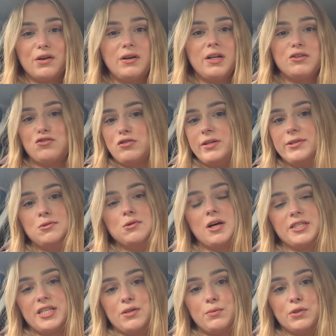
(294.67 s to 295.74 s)
literally all I
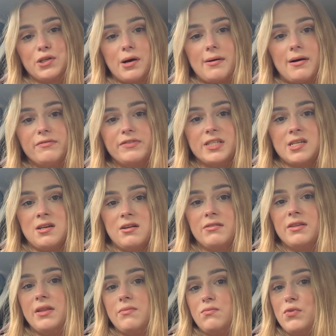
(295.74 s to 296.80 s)
did was go out for dinner
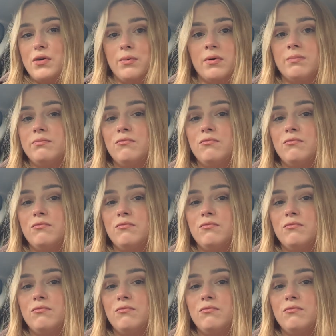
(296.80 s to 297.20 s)
and then we were